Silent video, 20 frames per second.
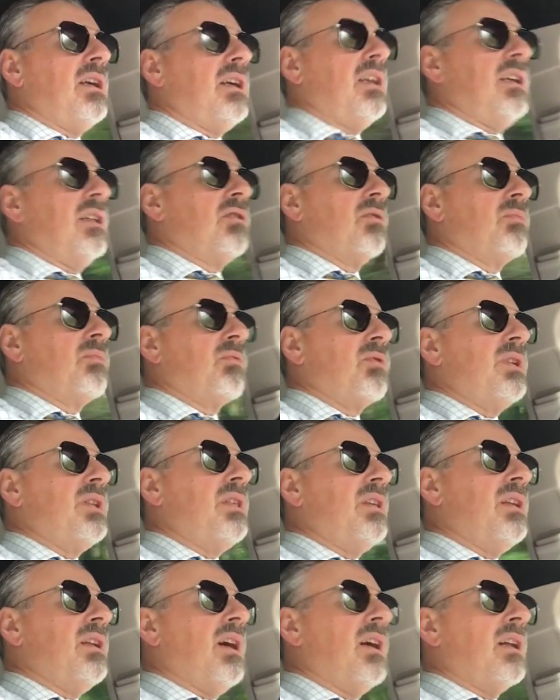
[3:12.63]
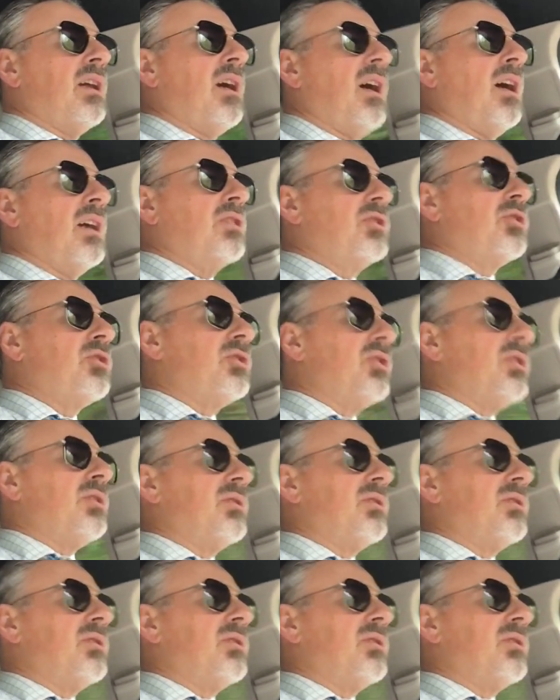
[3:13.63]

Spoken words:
and they're breathing out oxygen.